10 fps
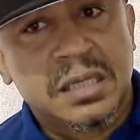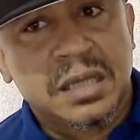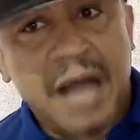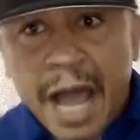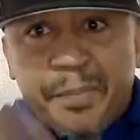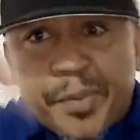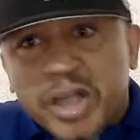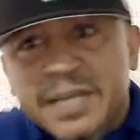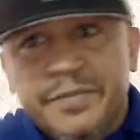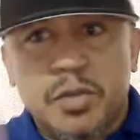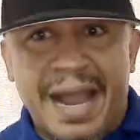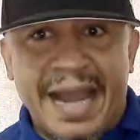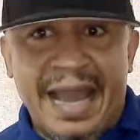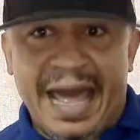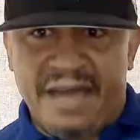I brought him to my
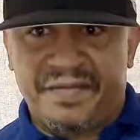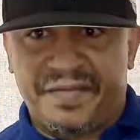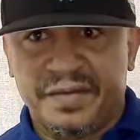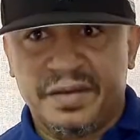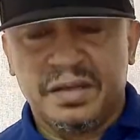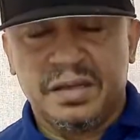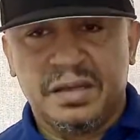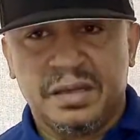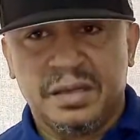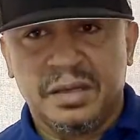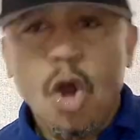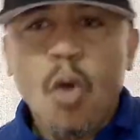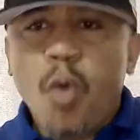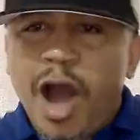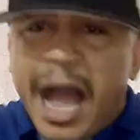life.
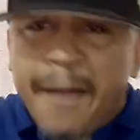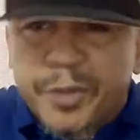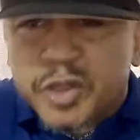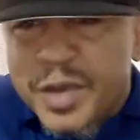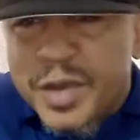What happened to his